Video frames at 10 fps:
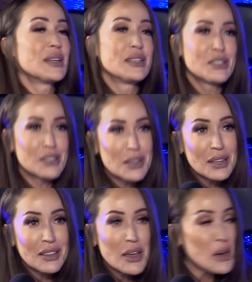that he's
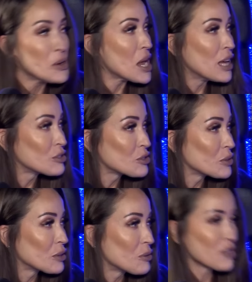sitting there and
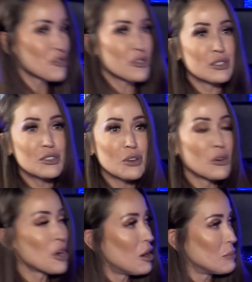answering questions
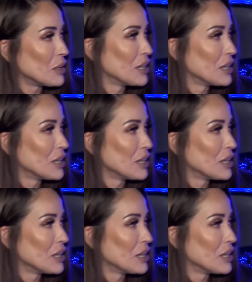so calmly.